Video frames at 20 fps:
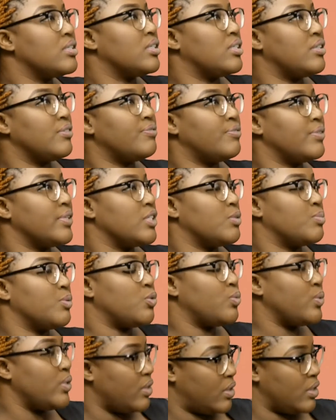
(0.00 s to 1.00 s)
difference
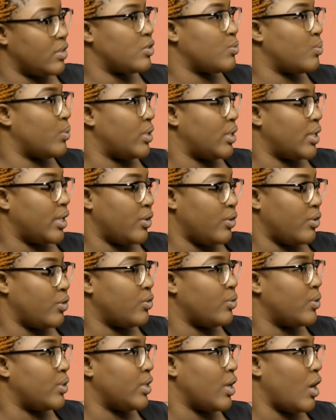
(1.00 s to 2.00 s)
between this one that you're
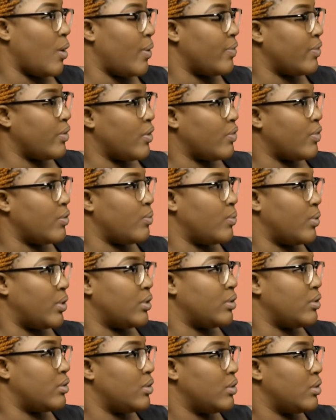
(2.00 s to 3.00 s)
doing now and the other one?
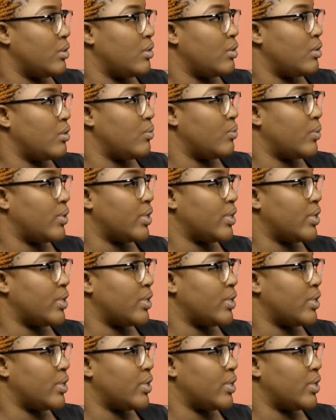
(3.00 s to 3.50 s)
What